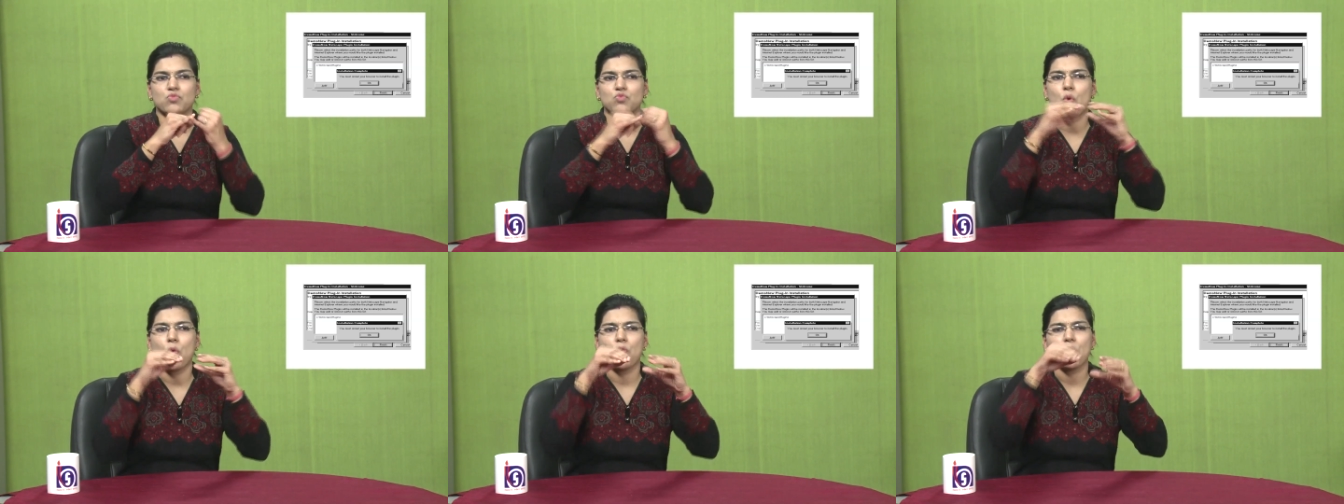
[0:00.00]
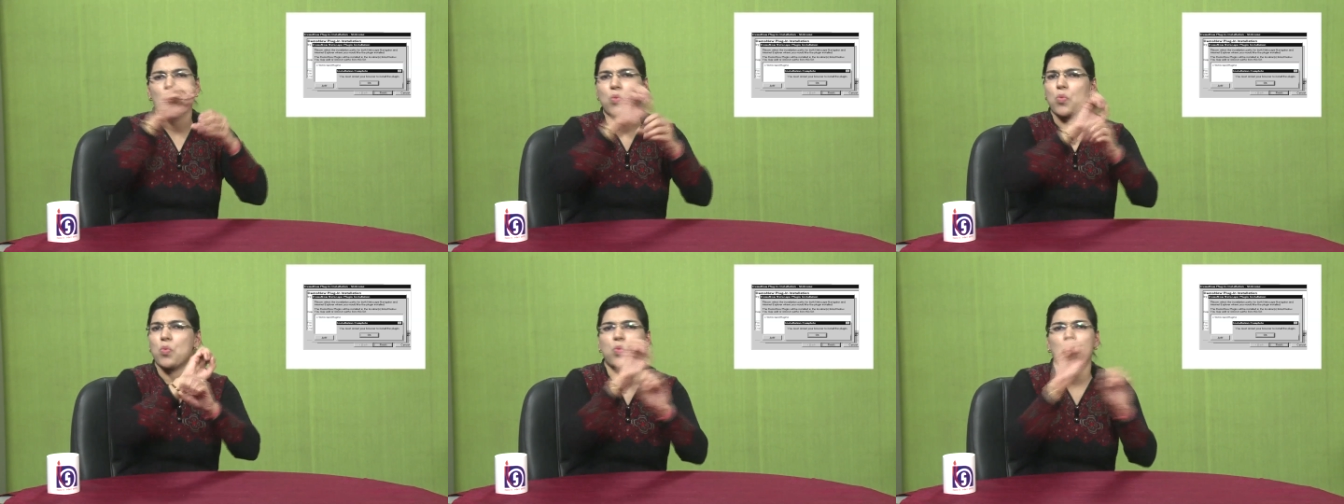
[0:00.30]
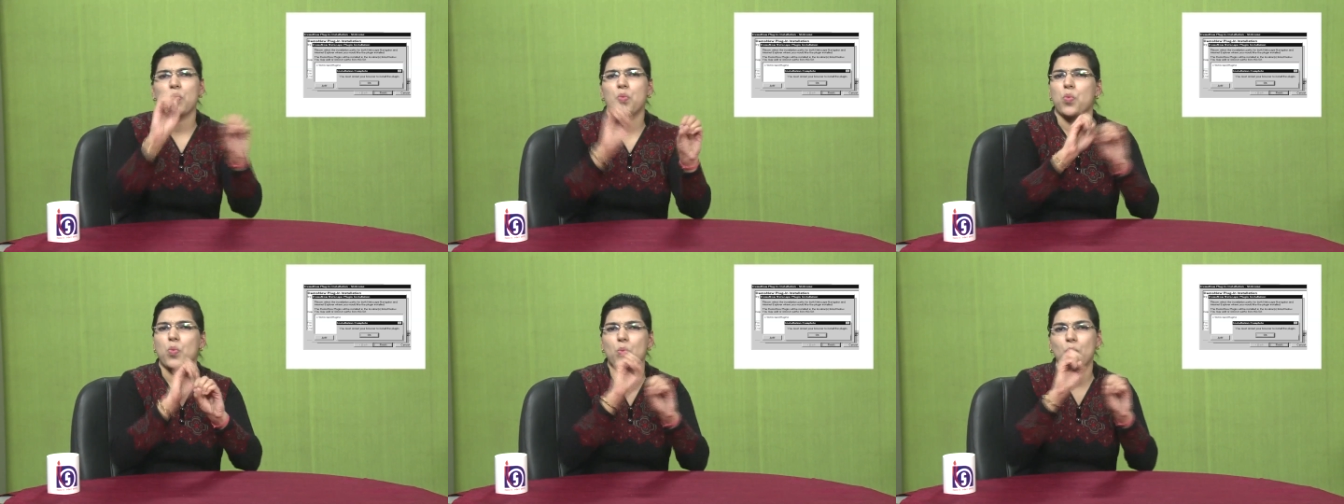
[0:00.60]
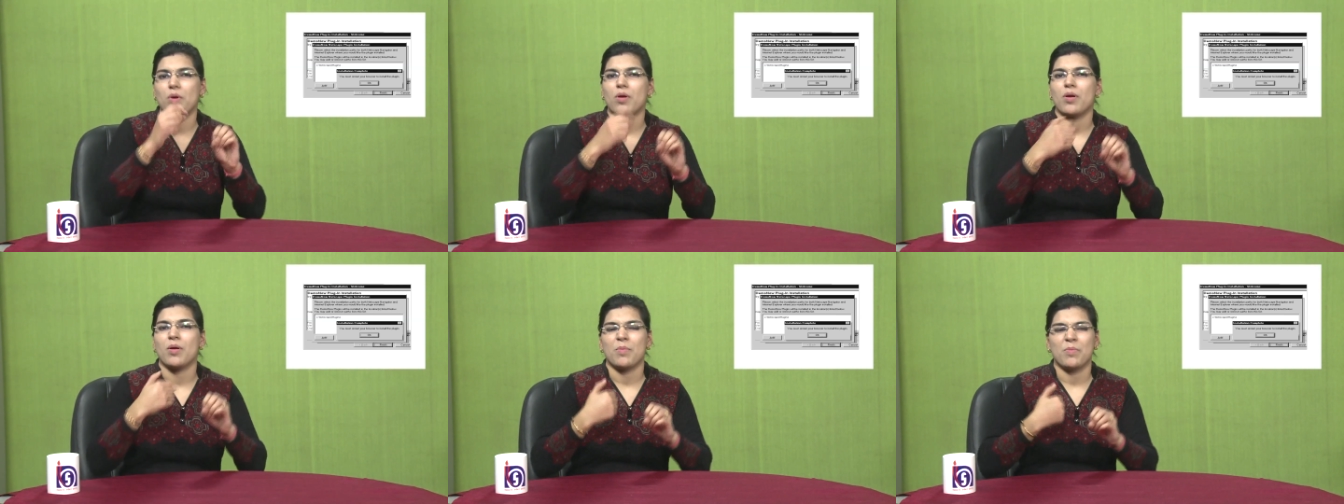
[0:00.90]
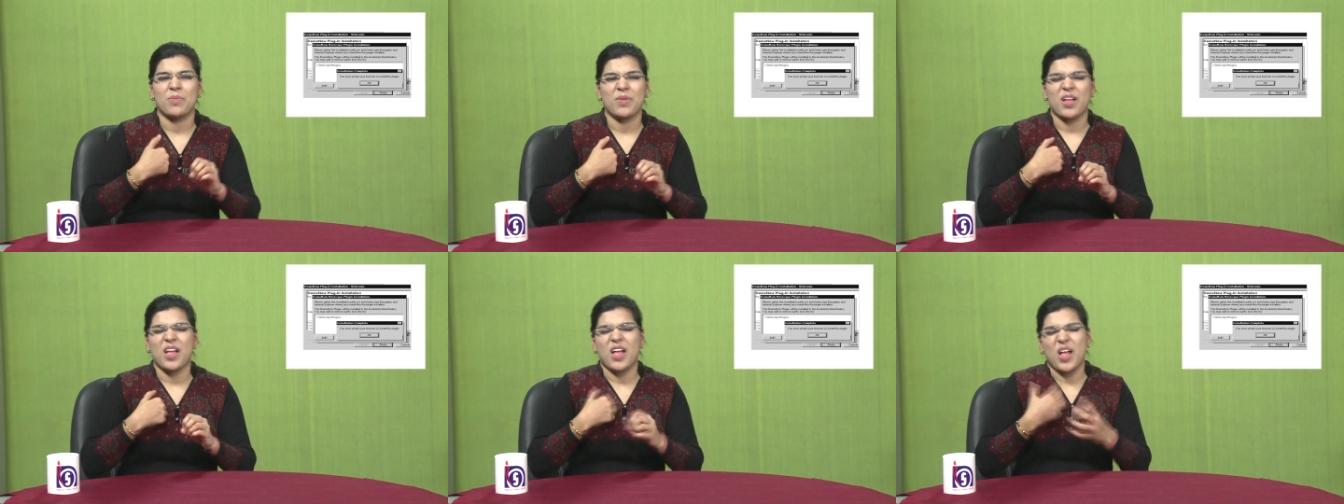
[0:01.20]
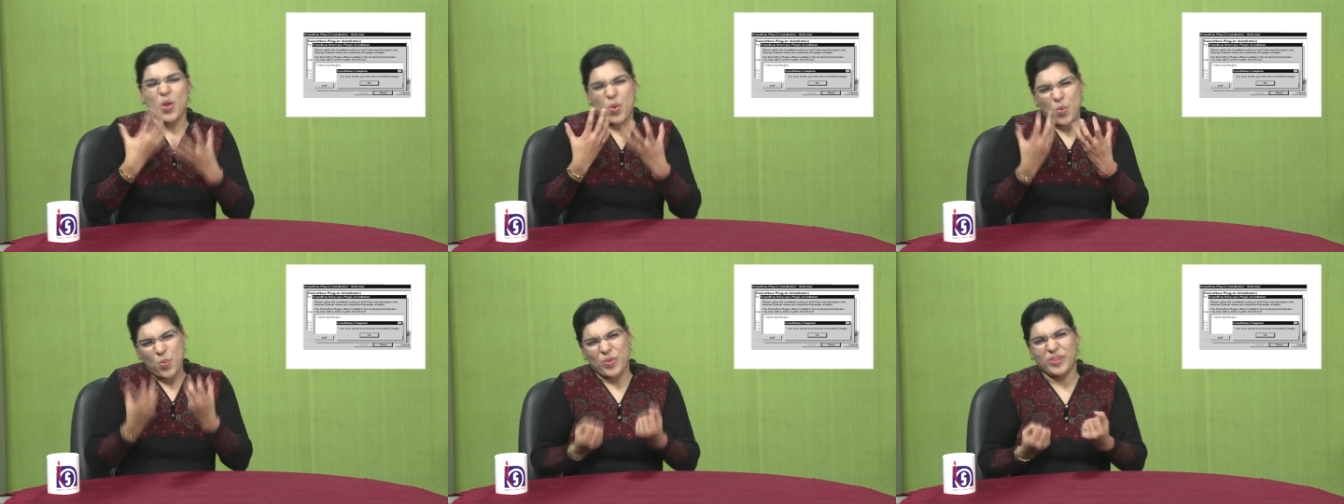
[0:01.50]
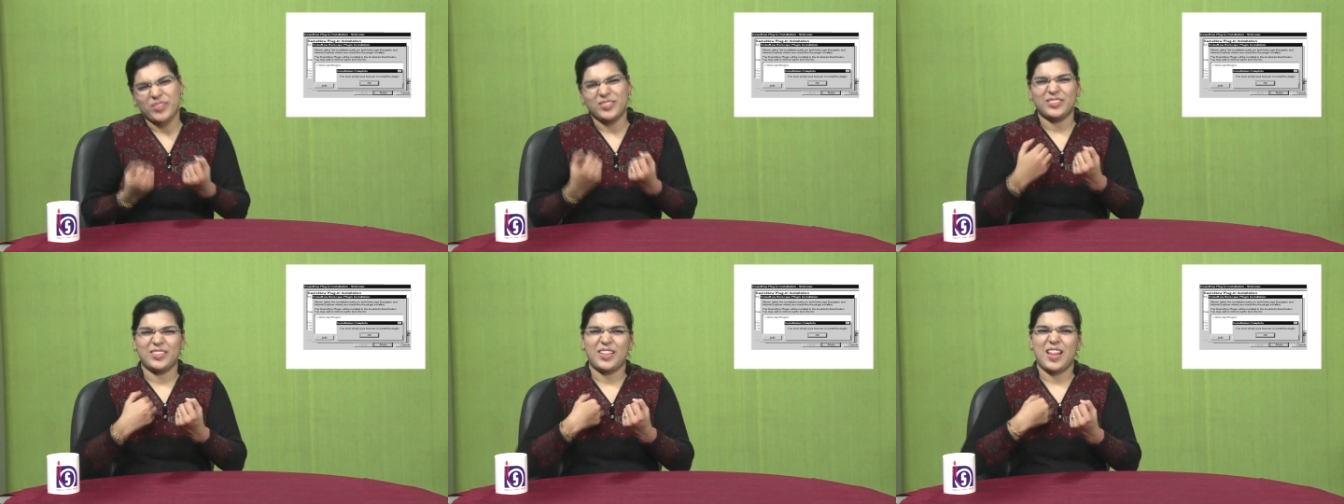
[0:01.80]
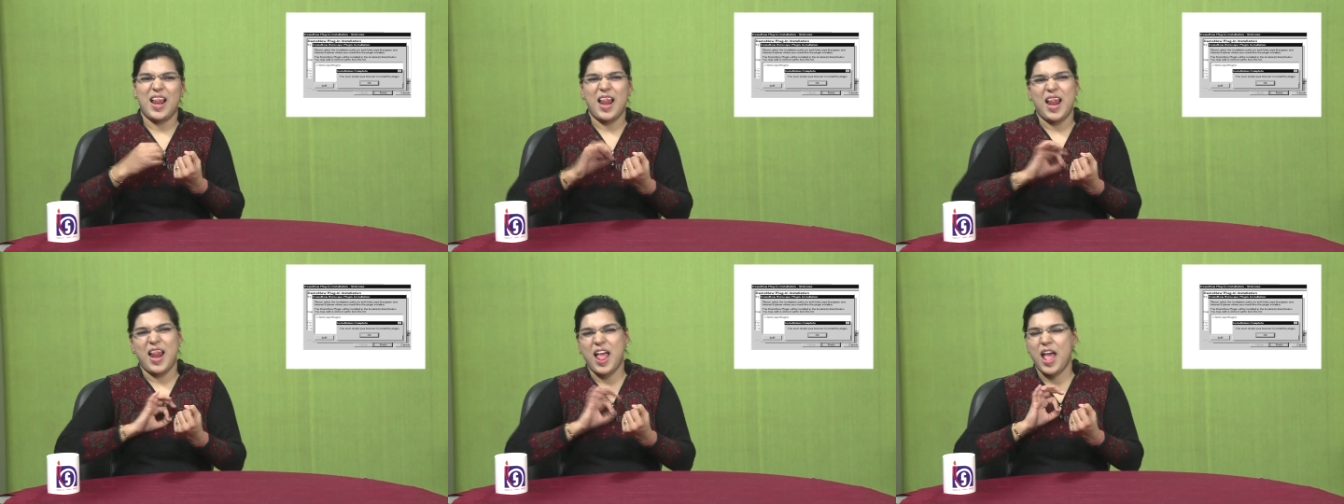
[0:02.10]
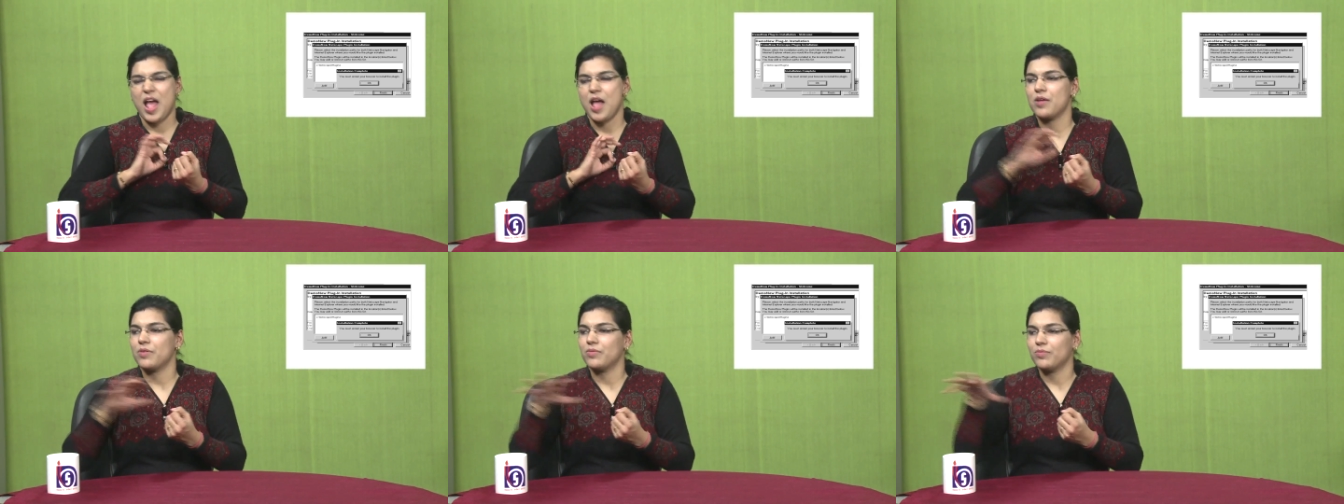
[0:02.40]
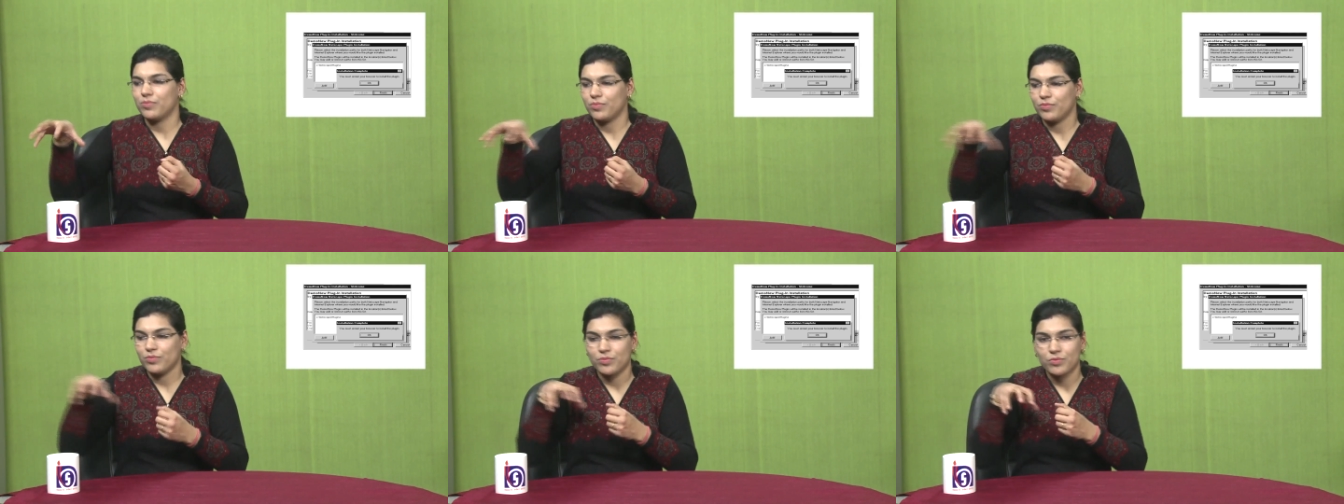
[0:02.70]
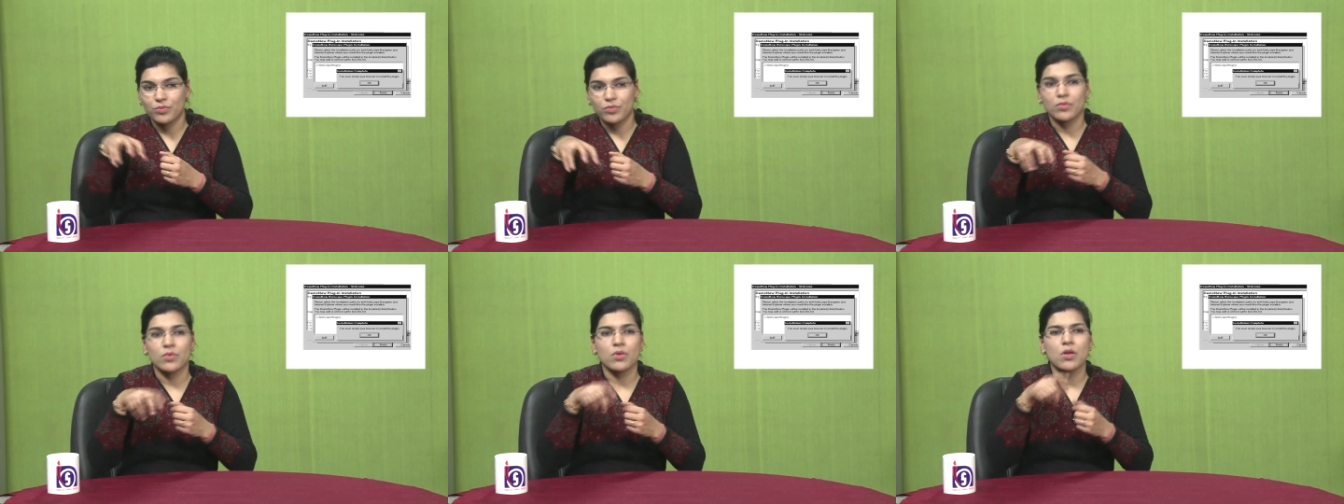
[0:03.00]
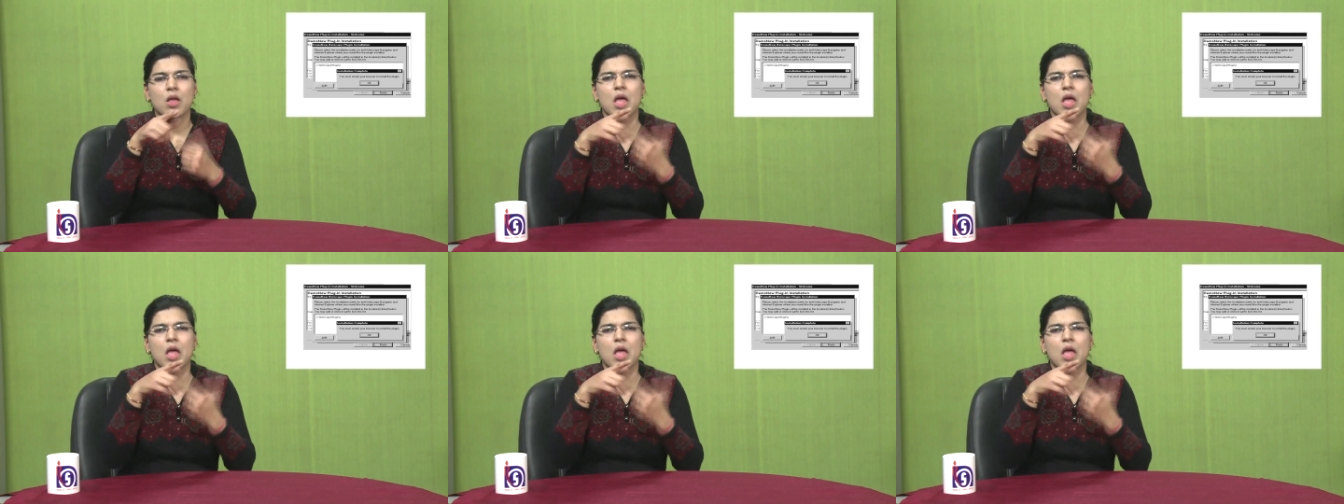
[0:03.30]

restart your computer.